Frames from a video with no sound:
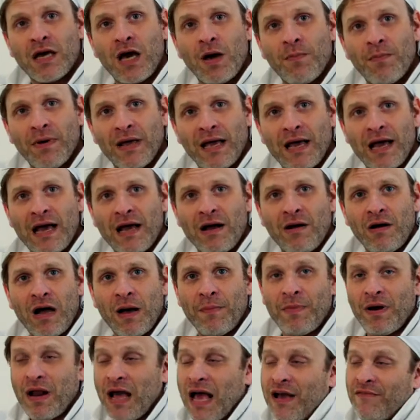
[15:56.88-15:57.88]
coming out, I
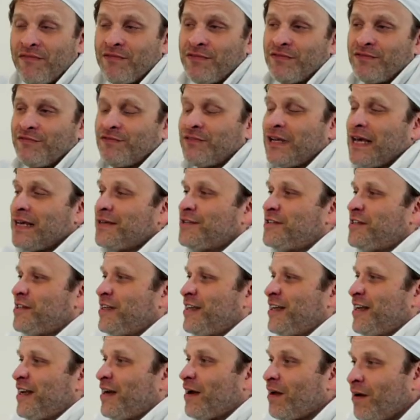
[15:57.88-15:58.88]
mean, I haven't tested
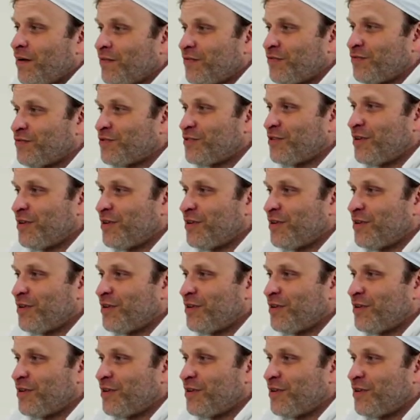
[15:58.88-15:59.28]
it enough.